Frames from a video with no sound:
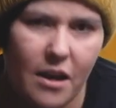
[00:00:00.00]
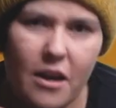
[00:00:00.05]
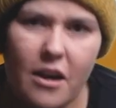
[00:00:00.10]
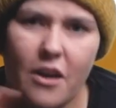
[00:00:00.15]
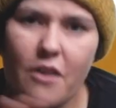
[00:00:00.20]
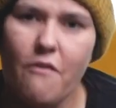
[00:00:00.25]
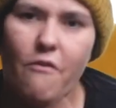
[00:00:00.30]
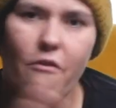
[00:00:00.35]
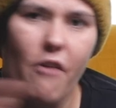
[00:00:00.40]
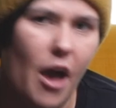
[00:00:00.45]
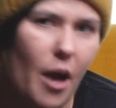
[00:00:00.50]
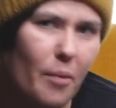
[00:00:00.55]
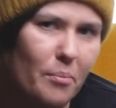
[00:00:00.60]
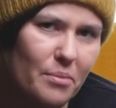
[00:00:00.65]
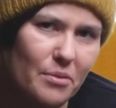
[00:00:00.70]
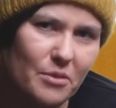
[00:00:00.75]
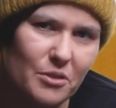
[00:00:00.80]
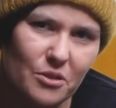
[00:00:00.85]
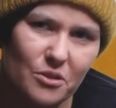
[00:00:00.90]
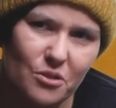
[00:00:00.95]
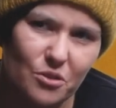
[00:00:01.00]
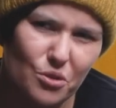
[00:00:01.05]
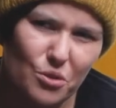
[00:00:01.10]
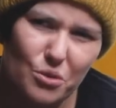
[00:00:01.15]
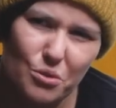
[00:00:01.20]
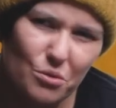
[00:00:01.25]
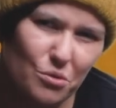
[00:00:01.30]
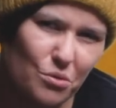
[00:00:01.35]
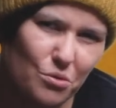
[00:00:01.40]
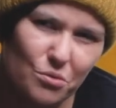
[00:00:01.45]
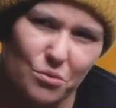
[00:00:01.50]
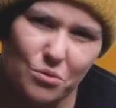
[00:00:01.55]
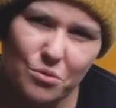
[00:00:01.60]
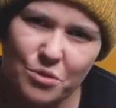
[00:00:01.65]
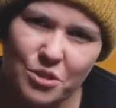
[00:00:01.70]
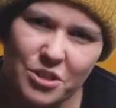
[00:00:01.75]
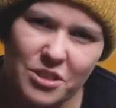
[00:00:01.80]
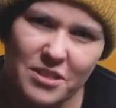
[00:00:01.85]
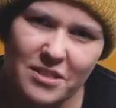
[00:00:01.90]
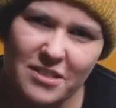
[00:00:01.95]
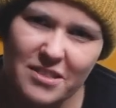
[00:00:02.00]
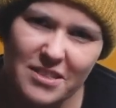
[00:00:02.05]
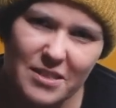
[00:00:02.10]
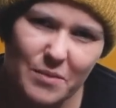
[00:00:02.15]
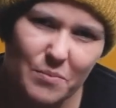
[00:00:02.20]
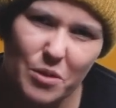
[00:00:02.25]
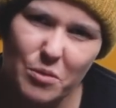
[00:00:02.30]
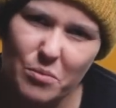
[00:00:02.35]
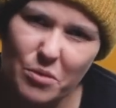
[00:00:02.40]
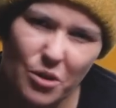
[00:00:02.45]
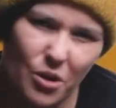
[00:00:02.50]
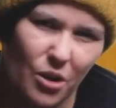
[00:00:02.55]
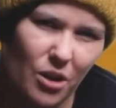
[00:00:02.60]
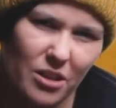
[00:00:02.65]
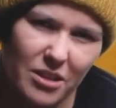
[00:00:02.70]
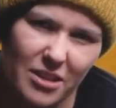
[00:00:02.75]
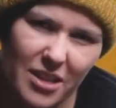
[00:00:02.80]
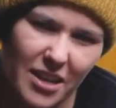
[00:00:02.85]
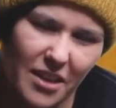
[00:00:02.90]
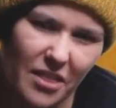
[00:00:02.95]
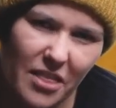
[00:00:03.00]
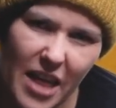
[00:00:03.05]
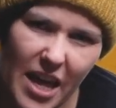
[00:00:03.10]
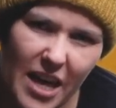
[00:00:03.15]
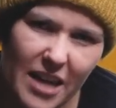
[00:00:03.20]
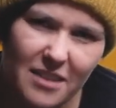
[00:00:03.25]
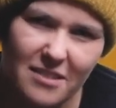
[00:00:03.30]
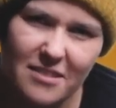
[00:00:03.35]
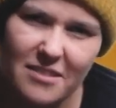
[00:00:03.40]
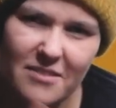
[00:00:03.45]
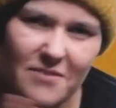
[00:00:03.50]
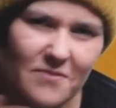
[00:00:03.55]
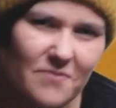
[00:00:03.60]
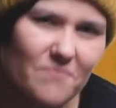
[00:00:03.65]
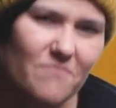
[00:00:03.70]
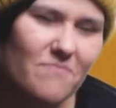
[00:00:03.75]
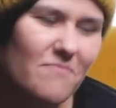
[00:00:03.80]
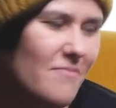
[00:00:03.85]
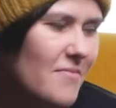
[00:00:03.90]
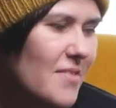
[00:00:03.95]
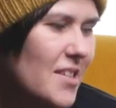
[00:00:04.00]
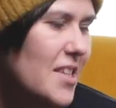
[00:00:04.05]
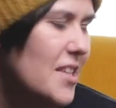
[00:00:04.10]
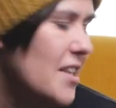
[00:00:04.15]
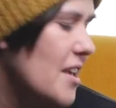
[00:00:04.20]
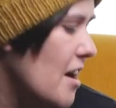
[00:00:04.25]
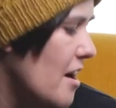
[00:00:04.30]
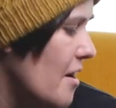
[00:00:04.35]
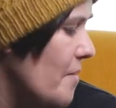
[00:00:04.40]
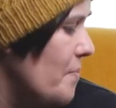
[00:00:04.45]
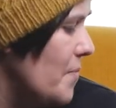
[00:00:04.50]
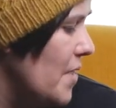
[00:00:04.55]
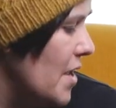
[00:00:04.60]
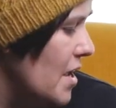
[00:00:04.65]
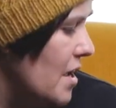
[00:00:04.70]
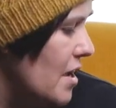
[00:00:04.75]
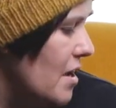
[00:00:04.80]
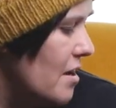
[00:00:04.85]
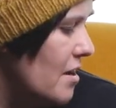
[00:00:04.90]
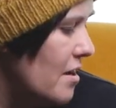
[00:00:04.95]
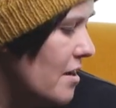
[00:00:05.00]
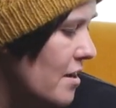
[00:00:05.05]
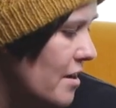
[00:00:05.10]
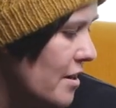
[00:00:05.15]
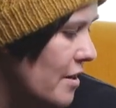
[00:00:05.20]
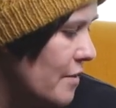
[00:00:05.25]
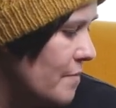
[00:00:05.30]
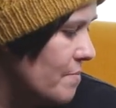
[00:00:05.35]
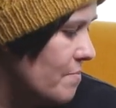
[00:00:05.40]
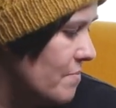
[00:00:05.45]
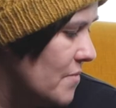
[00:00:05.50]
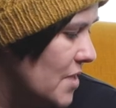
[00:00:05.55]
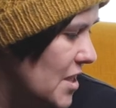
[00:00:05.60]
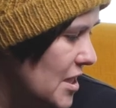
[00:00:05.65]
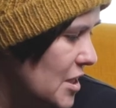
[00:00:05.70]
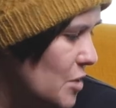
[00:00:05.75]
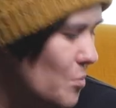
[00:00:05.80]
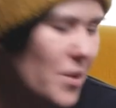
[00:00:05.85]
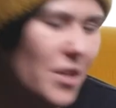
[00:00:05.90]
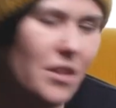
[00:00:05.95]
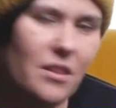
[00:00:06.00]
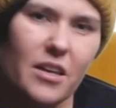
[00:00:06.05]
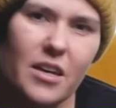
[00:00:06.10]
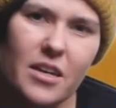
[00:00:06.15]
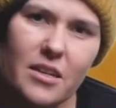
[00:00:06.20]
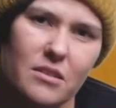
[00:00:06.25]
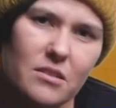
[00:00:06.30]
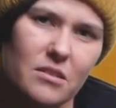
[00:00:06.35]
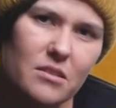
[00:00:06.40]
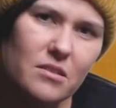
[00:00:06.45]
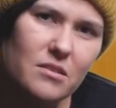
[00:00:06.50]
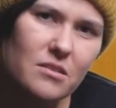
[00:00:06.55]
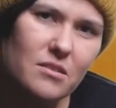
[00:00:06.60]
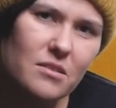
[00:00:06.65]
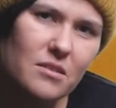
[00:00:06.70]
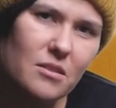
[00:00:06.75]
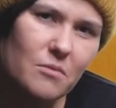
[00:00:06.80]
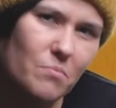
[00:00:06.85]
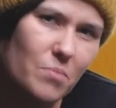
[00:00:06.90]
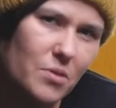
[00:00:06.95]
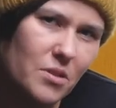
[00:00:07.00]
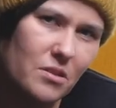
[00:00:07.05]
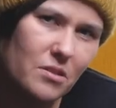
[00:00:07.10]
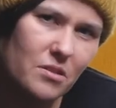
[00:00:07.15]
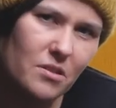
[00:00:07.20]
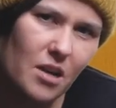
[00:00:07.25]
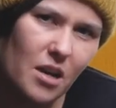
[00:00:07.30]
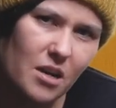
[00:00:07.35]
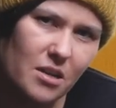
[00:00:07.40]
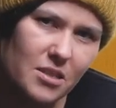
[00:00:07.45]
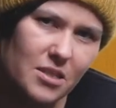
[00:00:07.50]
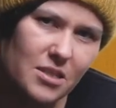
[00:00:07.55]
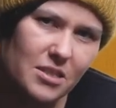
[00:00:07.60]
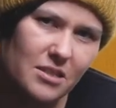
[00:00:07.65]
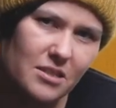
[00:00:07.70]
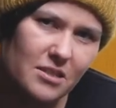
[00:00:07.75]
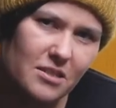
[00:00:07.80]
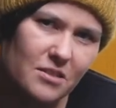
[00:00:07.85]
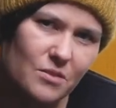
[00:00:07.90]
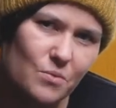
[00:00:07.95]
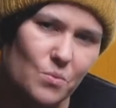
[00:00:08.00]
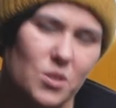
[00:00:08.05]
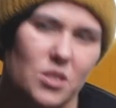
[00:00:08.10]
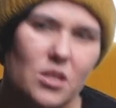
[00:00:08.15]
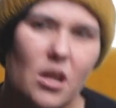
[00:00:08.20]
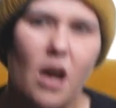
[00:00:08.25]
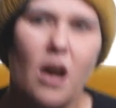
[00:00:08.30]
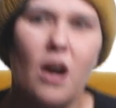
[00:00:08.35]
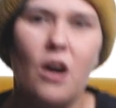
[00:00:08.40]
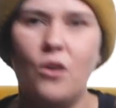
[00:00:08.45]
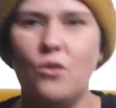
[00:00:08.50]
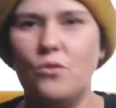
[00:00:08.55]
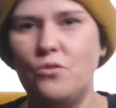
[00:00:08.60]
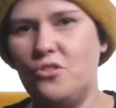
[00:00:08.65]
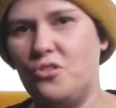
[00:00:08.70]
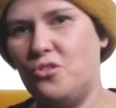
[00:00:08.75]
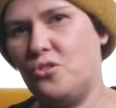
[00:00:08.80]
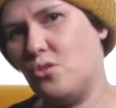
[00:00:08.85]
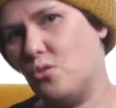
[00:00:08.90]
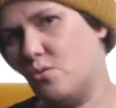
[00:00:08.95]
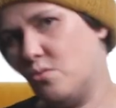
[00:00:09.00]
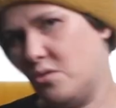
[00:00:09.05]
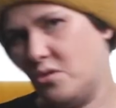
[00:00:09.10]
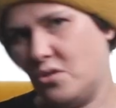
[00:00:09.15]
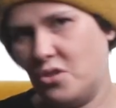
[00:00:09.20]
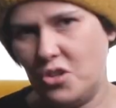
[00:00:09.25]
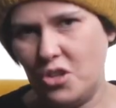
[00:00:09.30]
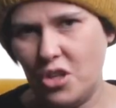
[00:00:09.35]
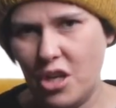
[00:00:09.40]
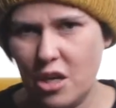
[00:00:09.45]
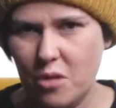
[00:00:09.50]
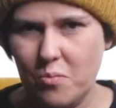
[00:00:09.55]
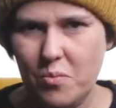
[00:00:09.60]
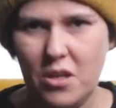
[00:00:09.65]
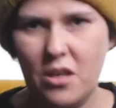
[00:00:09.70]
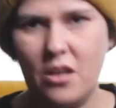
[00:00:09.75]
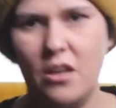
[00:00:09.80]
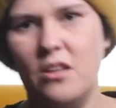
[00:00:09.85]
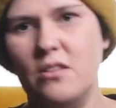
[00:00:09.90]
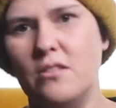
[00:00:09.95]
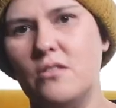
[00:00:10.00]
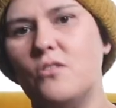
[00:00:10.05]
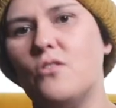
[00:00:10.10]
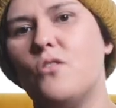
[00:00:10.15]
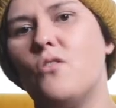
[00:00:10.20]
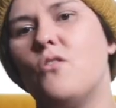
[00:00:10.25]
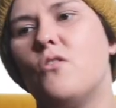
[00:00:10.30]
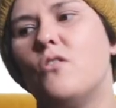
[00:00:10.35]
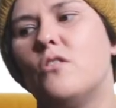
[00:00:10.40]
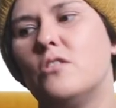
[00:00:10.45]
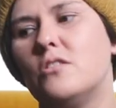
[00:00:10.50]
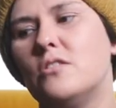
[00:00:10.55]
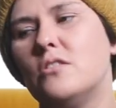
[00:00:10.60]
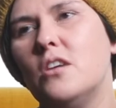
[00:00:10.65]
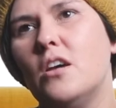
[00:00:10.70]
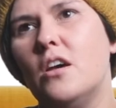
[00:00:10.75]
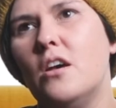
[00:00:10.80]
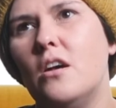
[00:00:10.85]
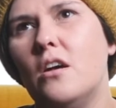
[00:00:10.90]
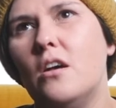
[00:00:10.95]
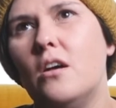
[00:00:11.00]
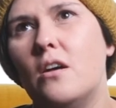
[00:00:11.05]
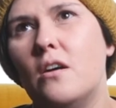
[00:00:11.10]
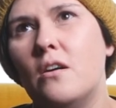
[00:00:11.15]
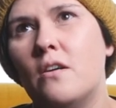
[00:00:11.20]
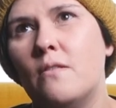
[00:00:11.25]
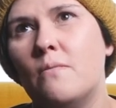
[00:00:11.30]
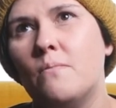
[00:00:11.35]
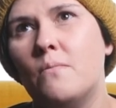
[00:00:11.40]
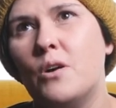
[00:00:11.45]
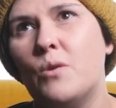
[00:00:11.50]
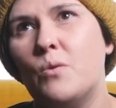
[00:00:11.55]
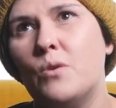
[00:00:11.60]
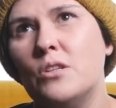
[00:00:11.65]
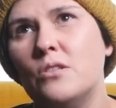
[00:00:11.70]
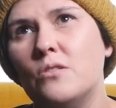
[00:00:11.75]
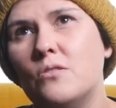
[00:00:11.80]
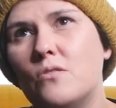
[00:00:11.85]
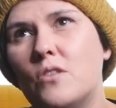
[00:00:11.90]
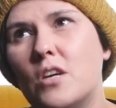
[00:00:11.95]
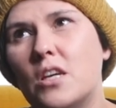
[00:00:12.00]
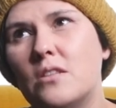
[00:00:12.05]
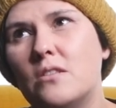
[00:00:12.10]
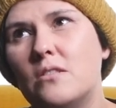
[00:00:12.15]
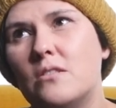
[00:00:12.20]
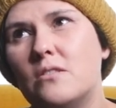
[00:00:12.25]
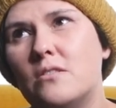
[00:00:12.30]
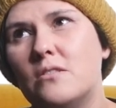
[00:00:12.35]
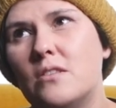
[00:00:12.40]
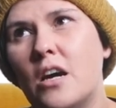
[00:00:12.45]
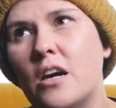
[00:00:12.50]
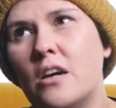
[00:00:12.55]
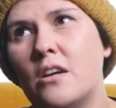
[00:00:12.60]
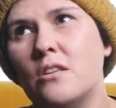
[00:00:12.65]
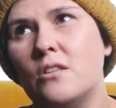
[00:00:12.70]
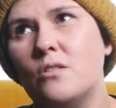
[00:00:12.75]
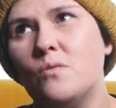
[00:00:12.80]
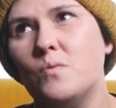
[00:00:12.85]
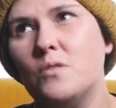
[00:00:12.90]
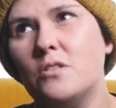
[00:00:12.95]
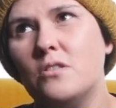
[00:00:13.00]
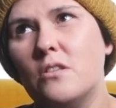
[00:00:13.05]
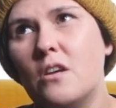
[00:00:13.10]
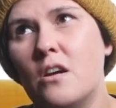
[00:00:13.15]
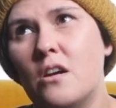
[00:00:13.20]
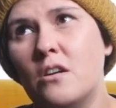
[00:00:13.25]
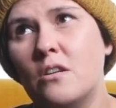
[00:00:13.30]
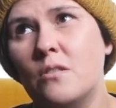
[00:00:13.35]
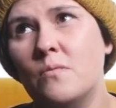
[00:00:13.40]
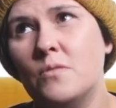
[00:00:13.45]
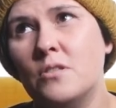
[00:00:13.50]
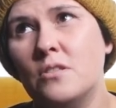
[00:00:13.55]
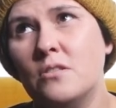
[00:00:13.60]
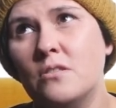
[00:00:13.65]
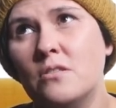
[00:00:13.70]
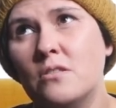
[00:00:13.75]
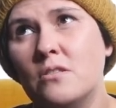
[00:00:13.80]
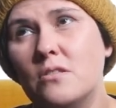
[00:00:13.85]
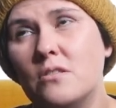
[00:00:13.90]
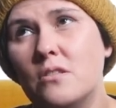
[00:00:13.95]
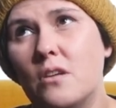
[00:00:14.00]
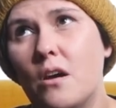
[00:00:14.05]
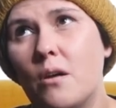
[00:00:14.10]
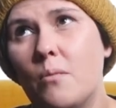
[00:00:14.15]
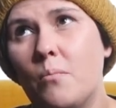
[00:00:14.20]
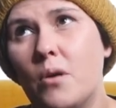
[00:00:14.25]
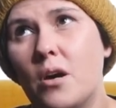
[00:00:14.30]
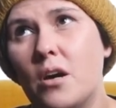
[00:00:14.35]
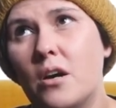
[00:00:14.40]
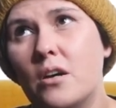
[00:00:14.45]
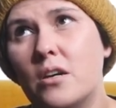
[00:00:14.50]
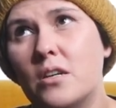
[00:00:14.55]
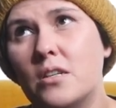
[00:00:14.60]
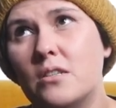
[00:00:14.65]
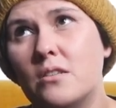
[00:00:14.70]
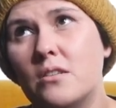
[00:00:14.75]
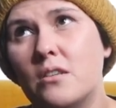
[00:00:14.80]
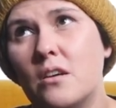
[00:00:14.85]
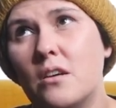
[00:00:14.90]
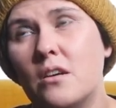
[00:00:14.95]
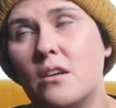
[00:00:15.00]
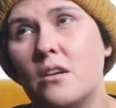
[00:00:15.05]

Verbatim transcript: a wrap, cocoon, some people call it like that. Yeah. Um, it's a bit like a simple cardigan without shoulder shaping and so on um, you get started with garments, but